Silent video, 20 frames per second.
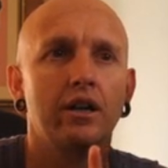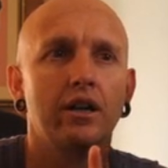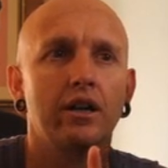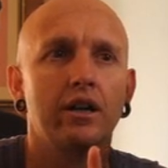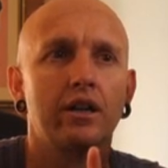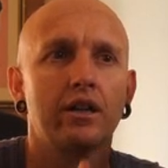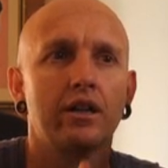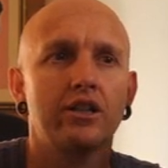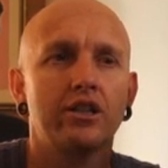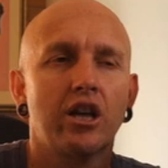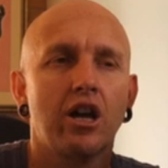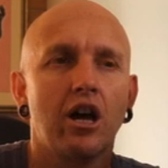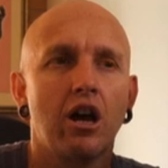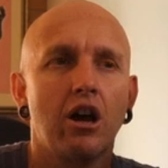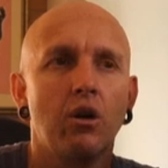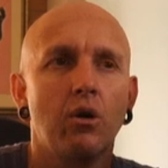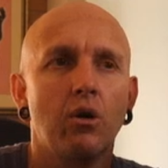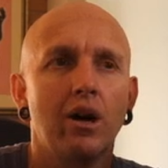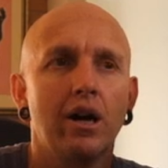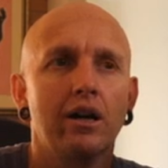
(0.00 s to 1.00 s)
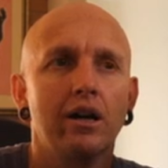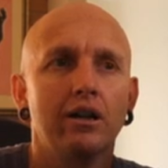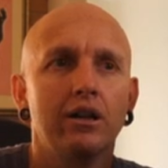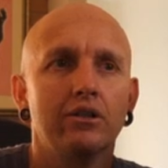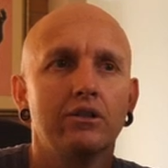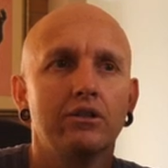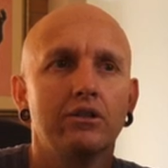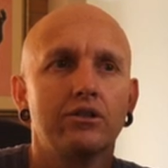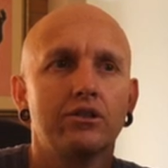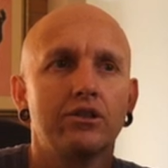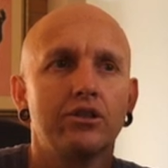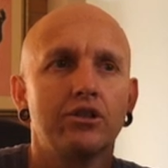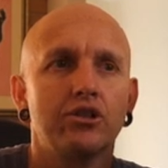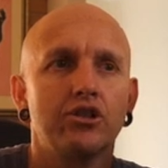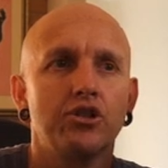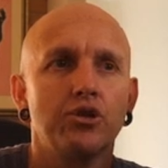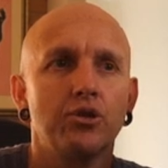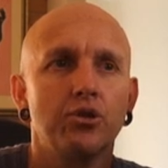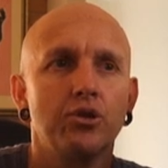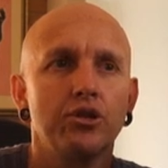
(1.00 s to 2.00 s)
Katoa to
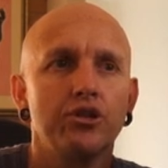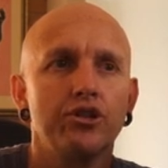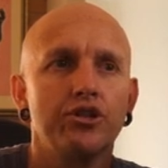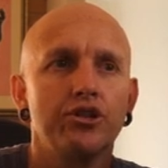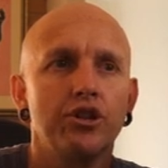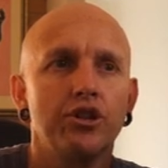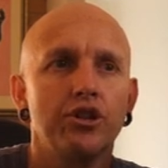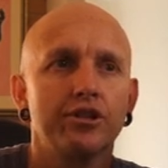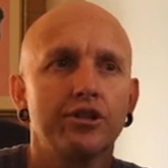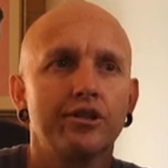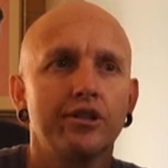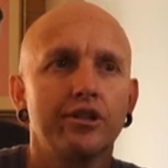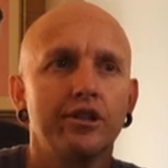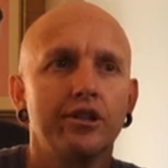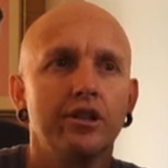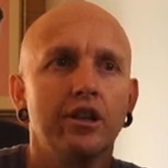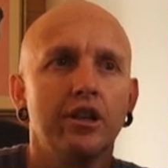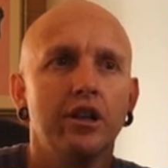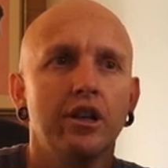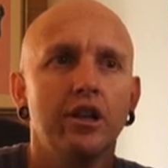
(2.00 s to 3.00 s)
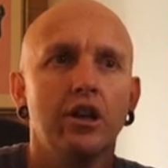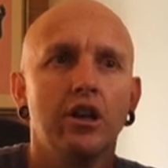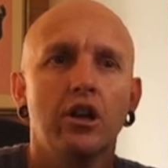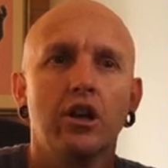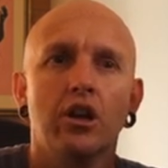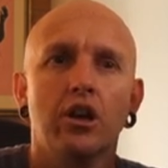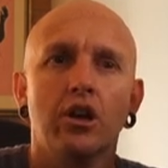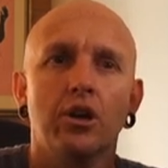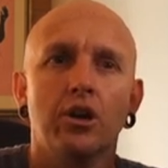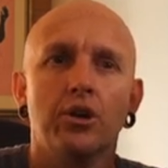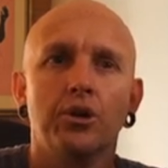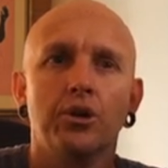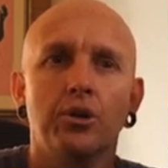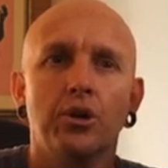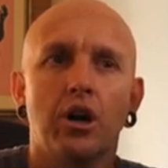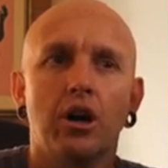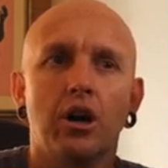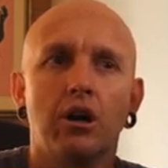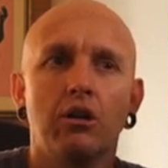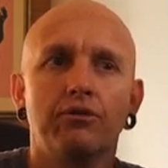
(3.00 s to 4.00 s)
Sean Johnson, who
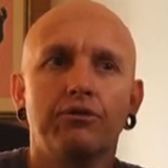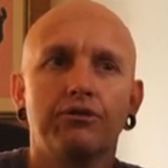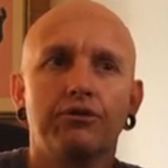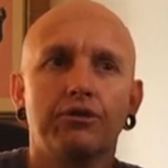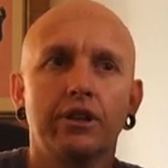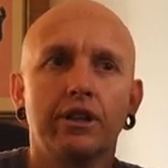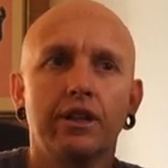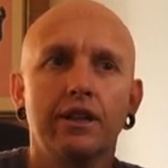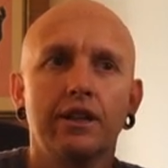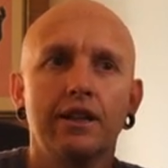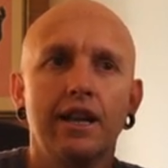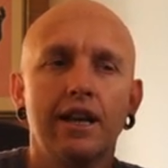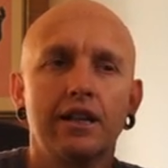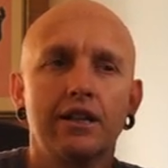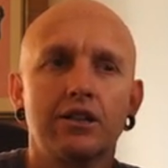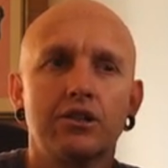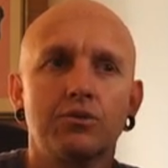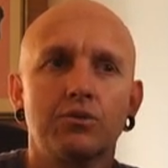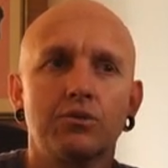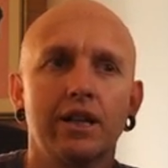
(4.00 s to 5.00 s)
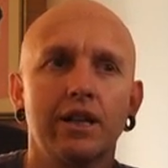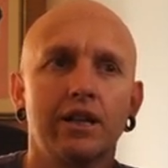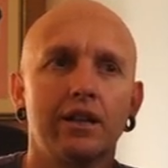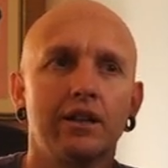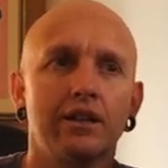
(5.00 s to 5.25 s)
hopefully next week